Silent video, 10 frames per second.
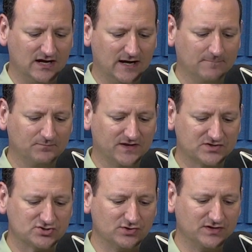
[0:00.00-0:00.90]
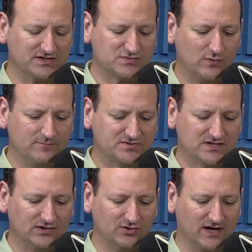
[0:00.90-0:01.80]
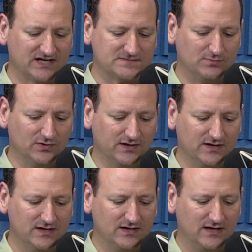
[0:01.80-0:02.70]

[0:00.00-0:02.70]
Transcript: uh, that showed that this one particular exploit,